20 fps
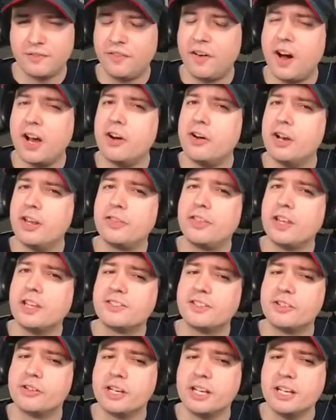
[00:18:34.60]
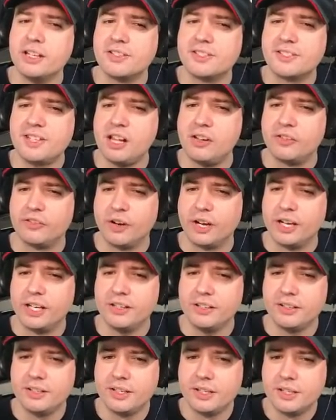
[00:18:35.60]
fire at things that are in stealth,
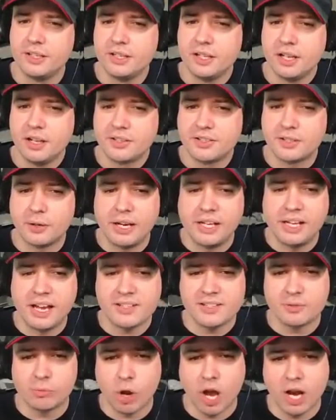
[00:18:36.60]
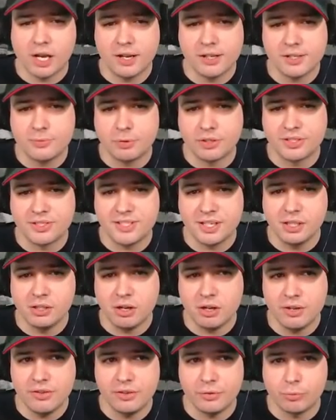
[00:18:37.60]
right? So I guess rockets were still
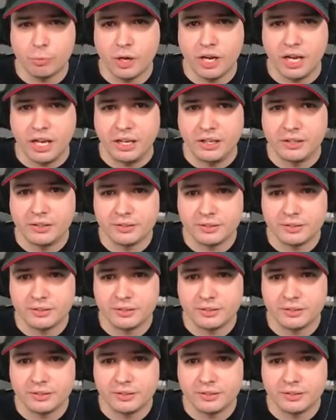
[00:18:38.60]
on their way.